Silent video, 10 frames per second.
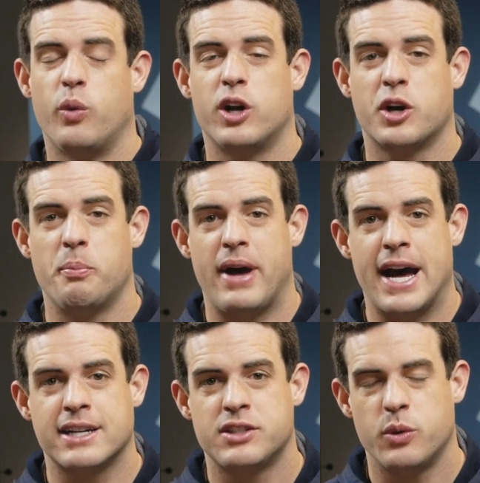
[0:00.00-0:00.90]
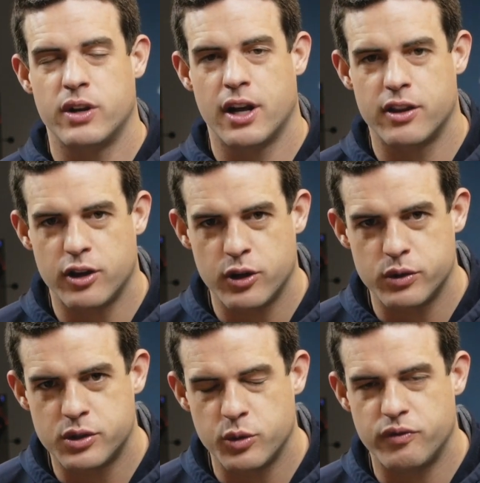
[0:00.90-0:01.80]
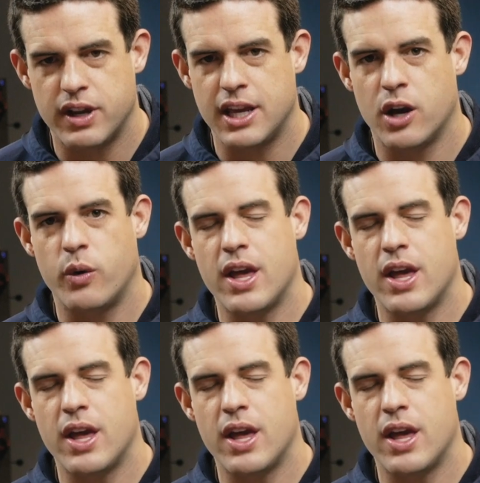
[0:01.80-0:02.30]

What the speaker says: Welcome back to another YouTube video.